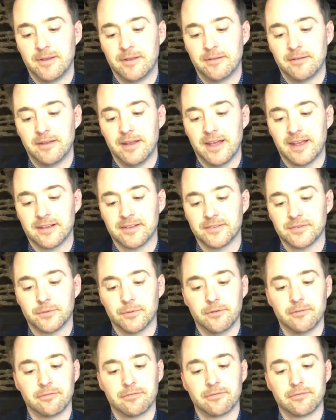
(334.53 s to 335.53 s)
like a sort
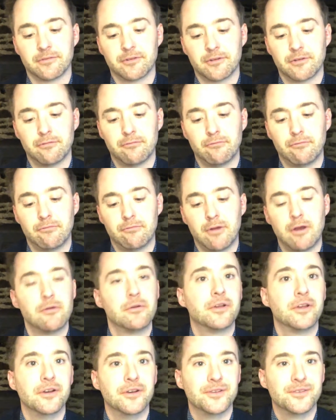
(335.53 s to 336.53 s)
of
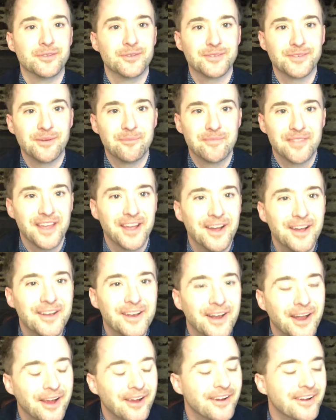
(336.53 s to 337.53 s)
crocus or something, I don't
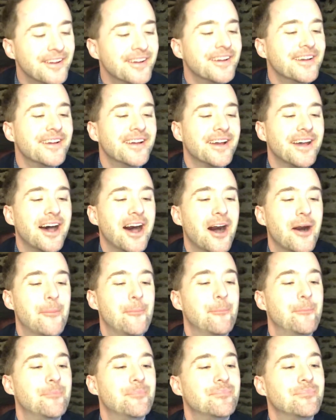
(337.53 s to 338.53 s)
know.
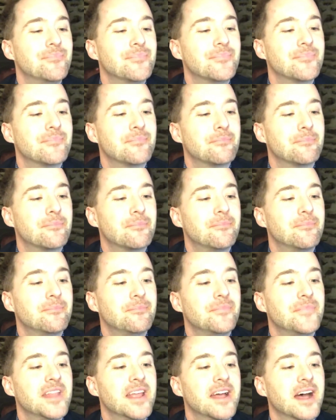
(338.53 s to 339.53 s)
Um,
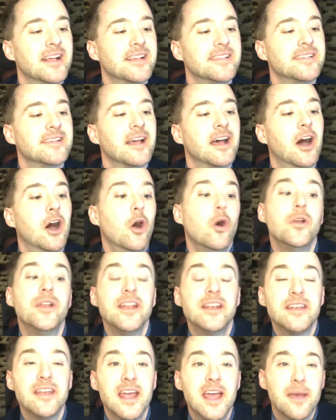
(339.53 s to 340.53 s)
it's a
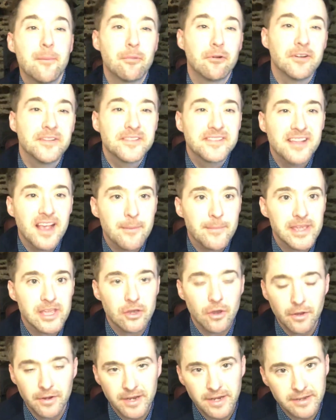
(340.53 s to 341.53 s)
hooded nib or a
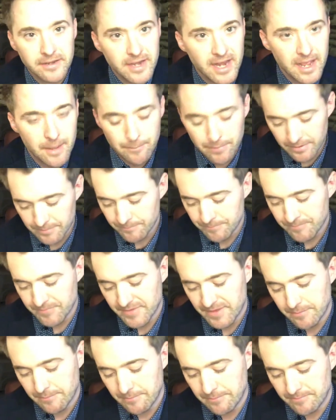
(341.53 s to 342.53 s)
semi-hooded nib
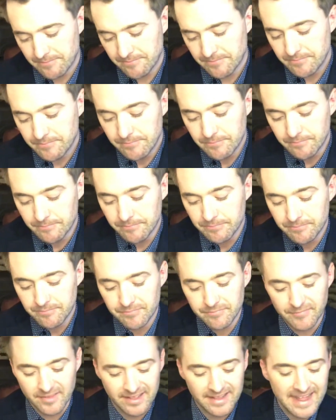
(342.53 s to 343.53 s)

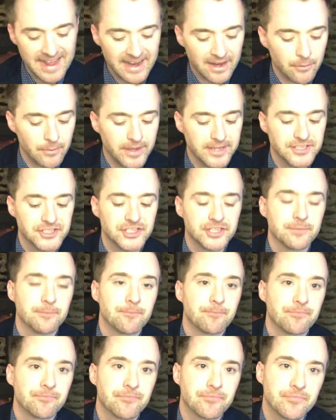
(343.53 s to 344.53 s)
language
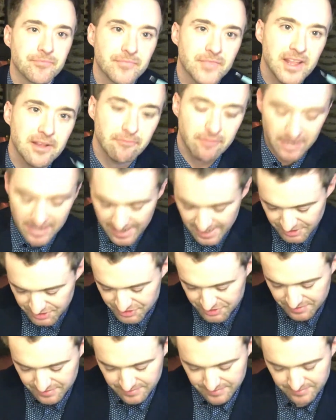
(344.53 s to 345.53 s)
in
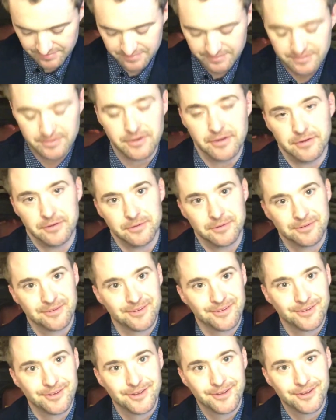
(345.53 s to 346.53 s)
relation to
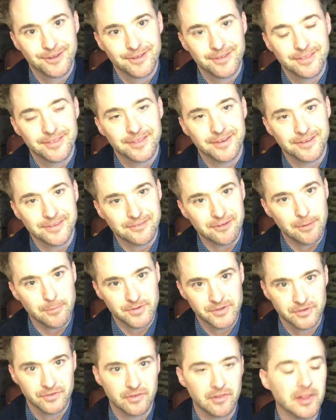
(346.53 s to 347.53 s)
the
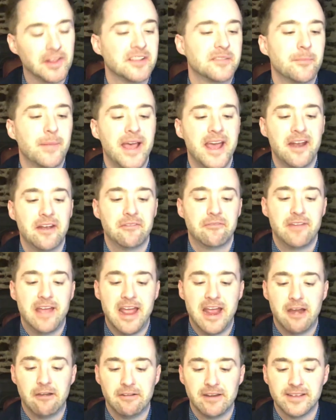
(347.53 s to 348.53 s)
descriptions of this pen
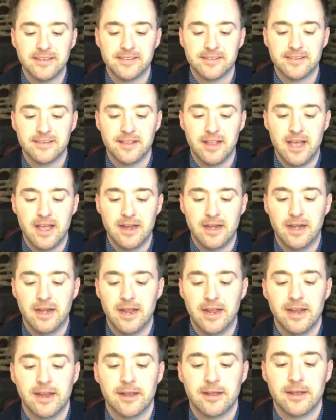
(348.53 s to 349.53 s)
vary slightly